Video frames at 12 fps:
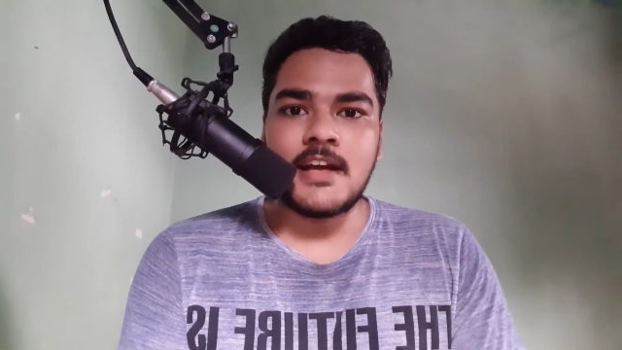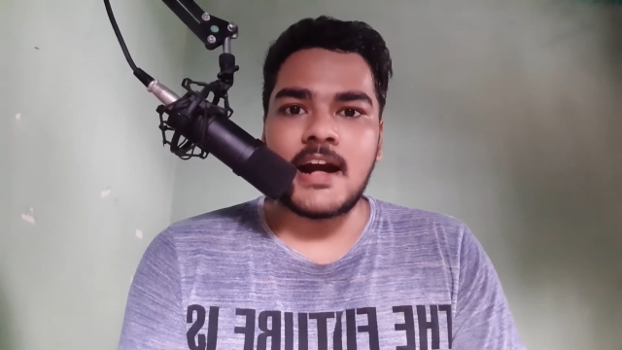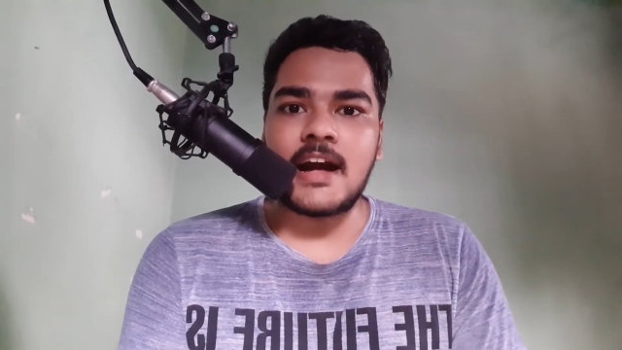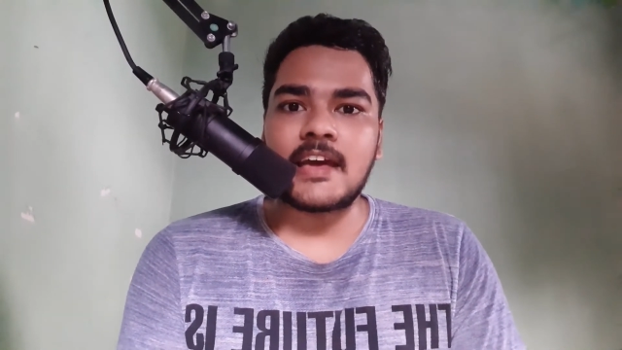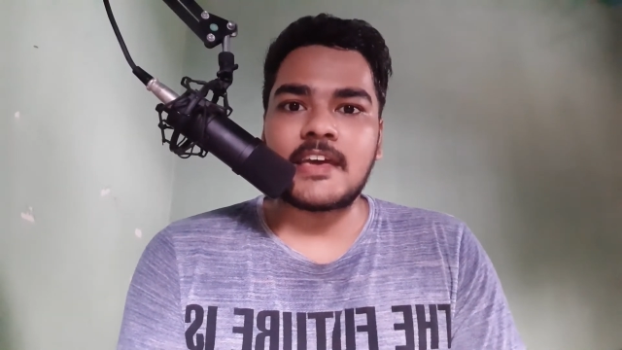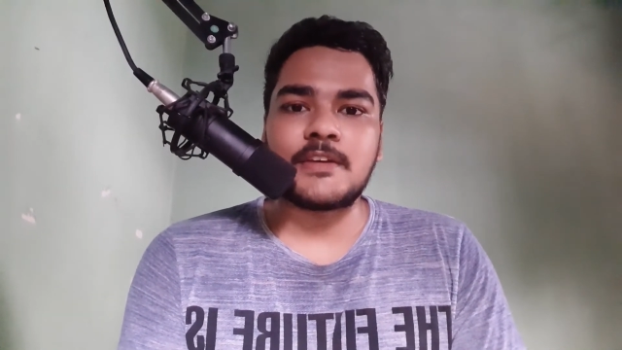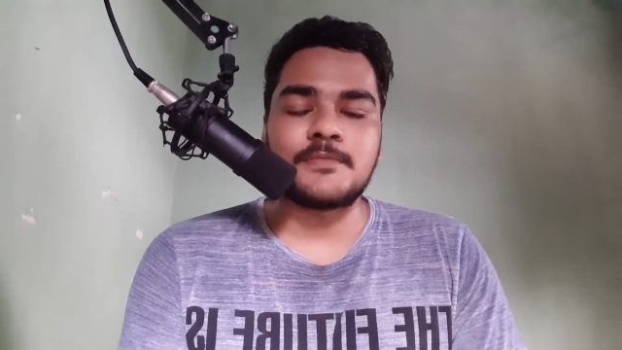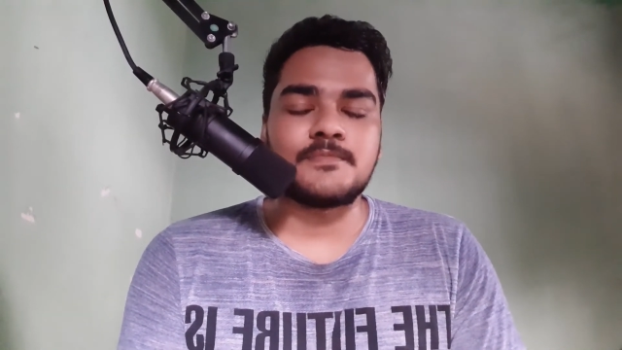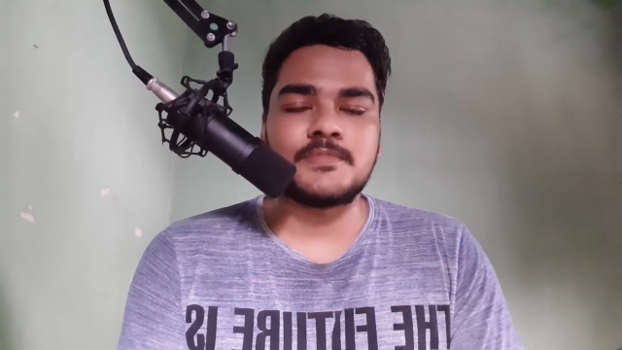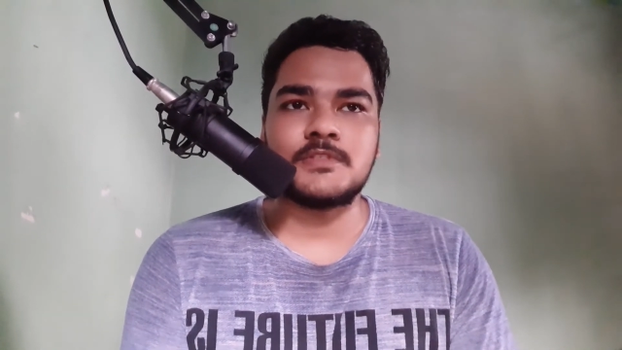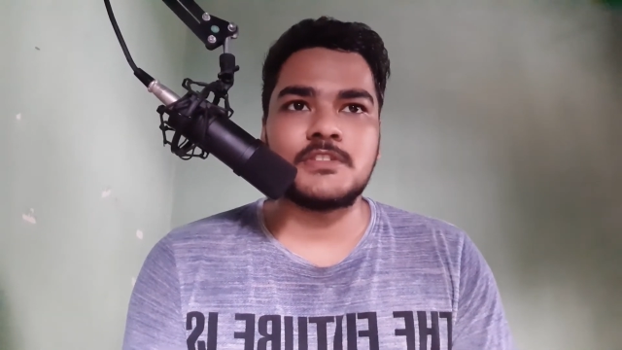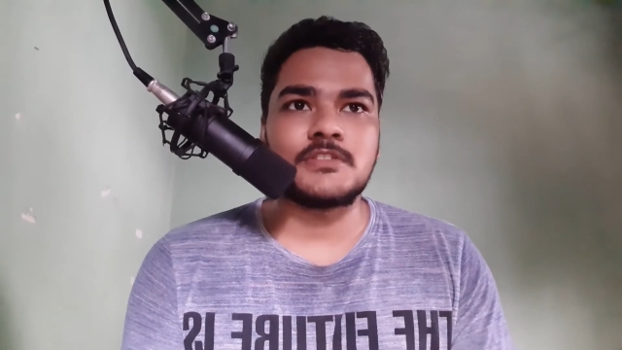I
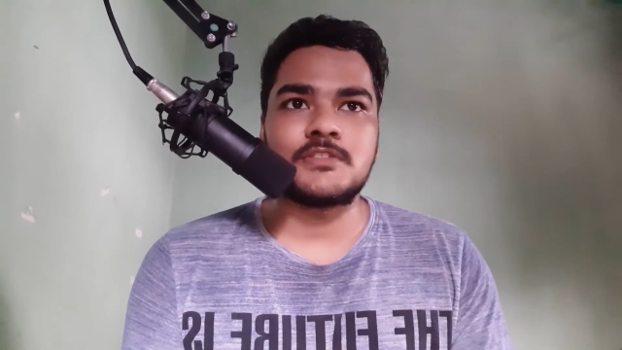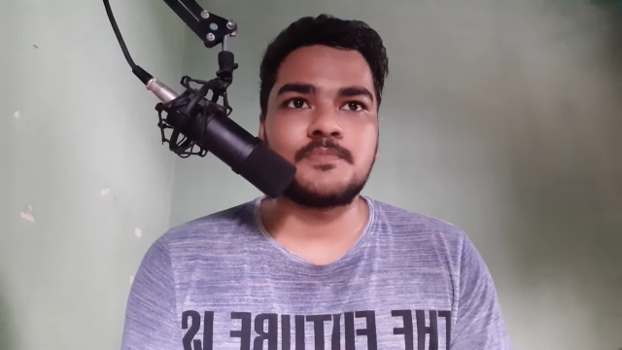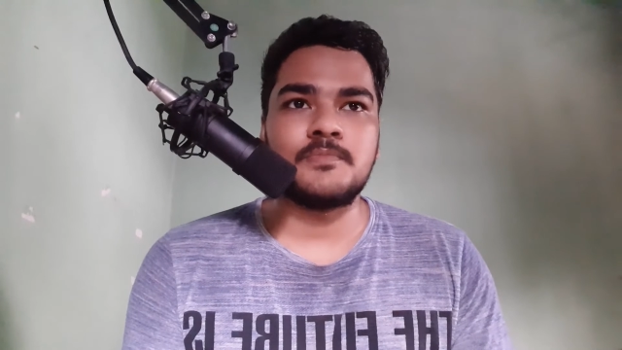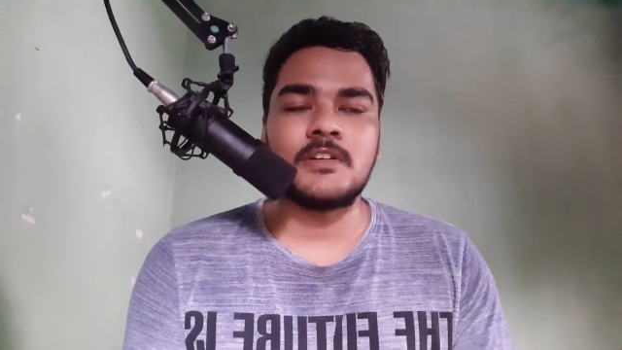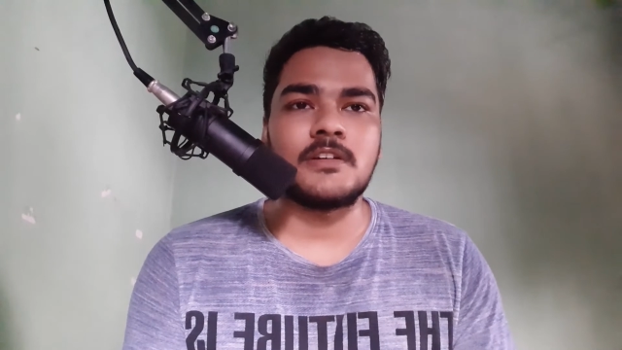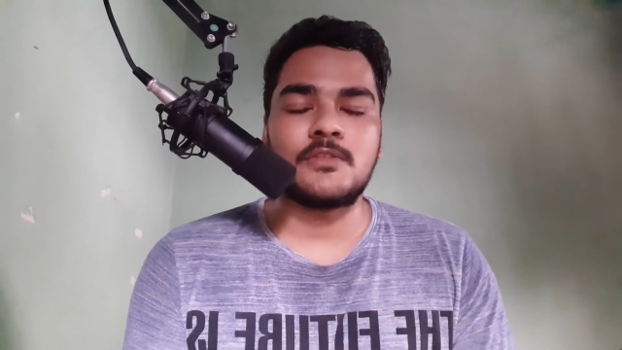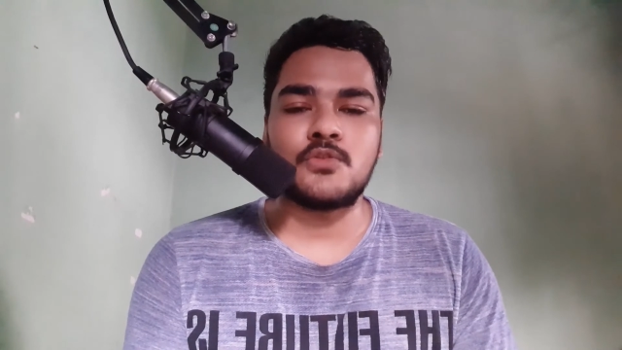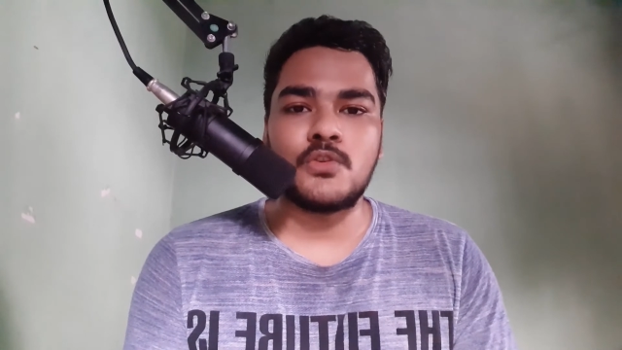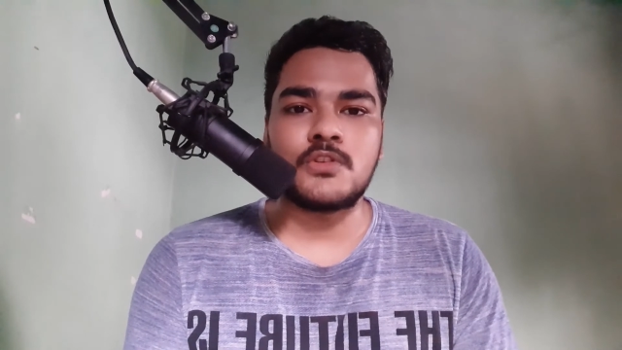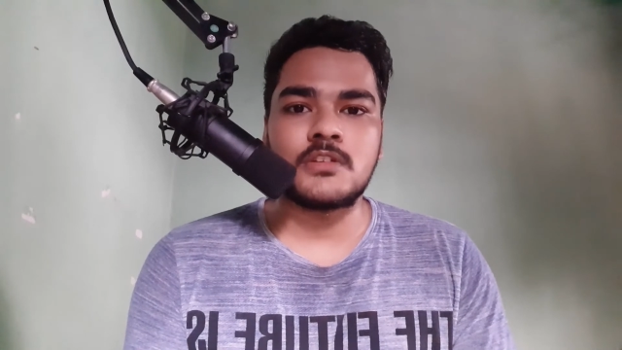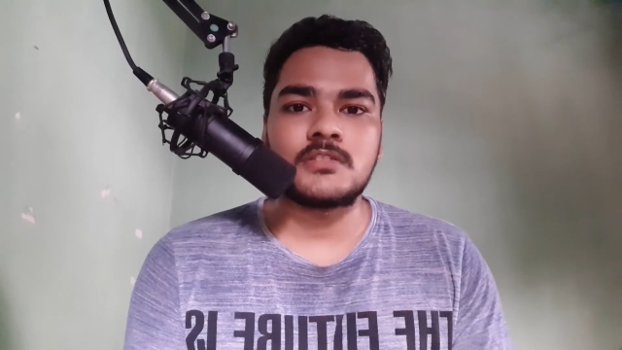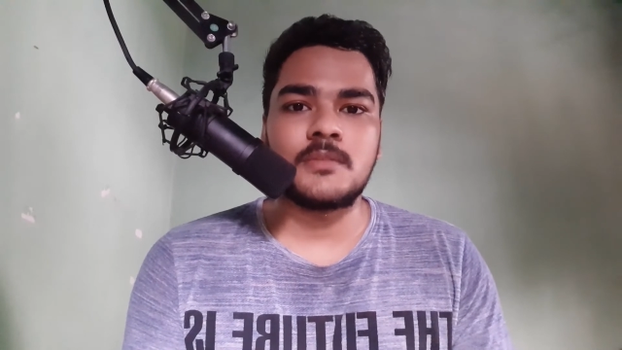just
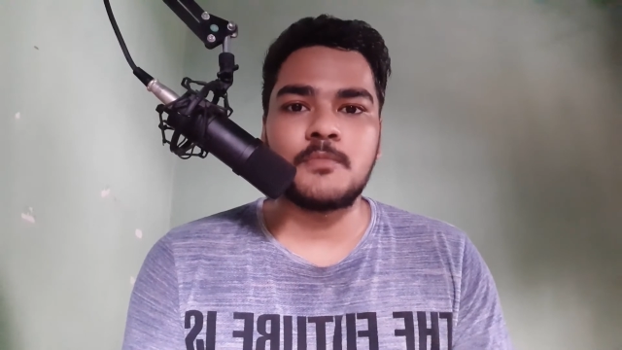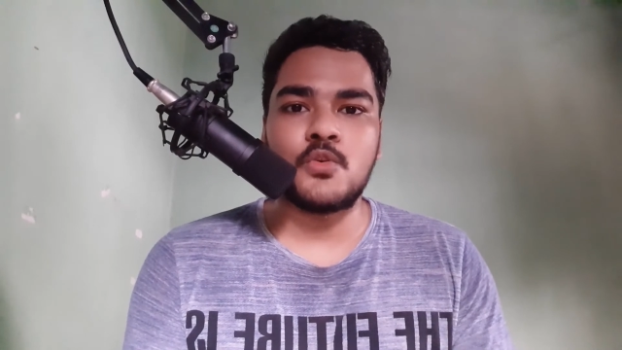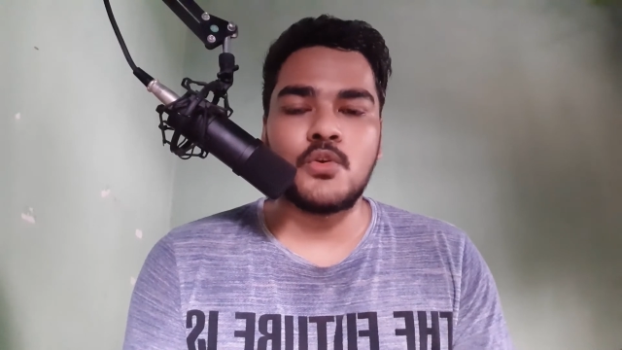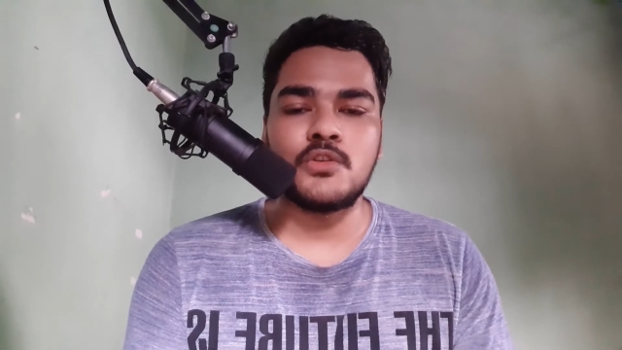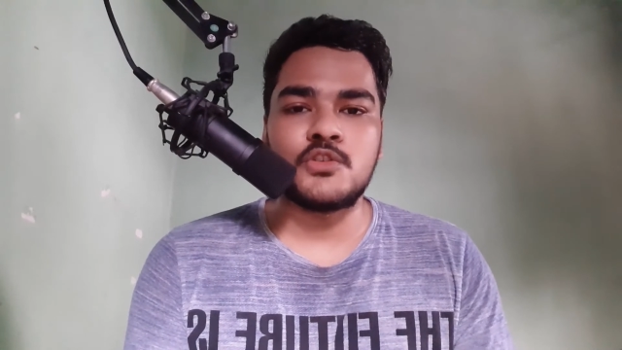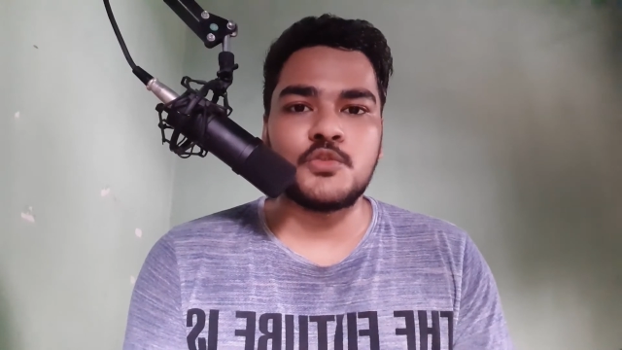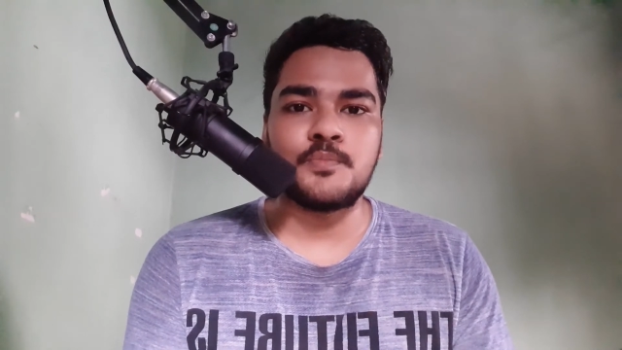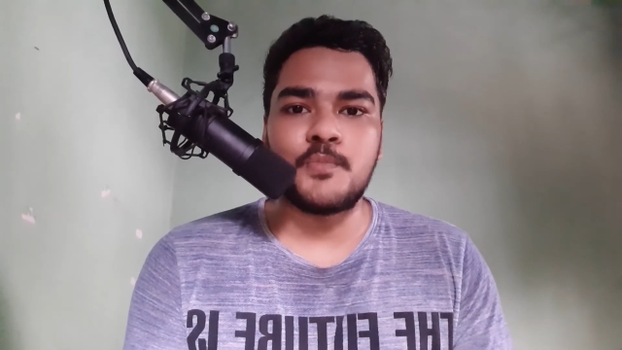wrote some code to